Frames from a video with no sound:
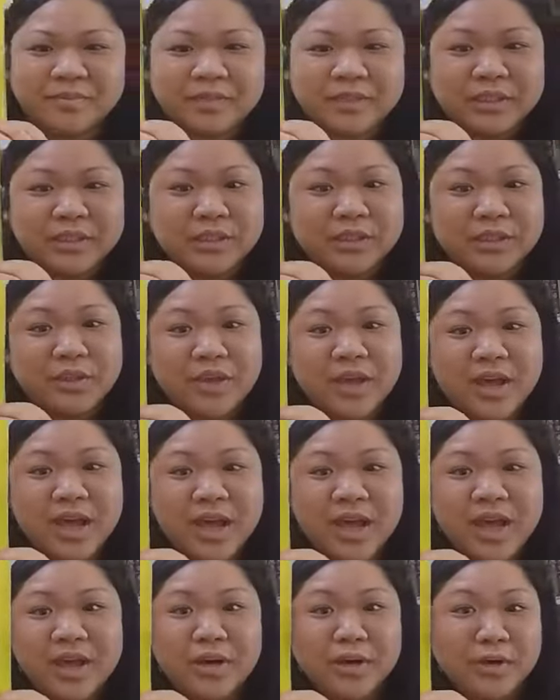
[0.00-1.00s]
It's
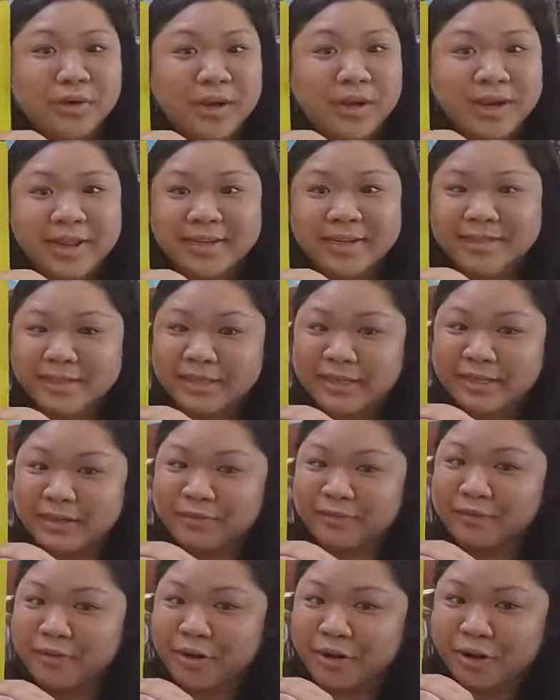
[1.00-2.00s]
not a great idea
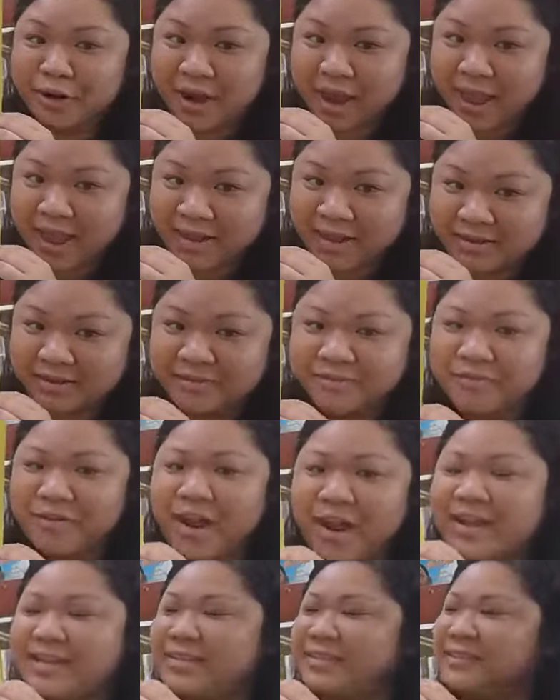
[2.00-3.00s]
for our hen
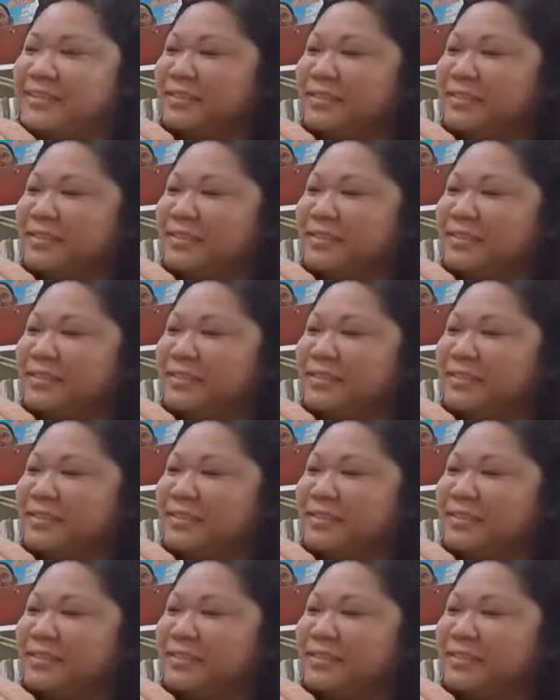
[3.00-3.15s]
friend.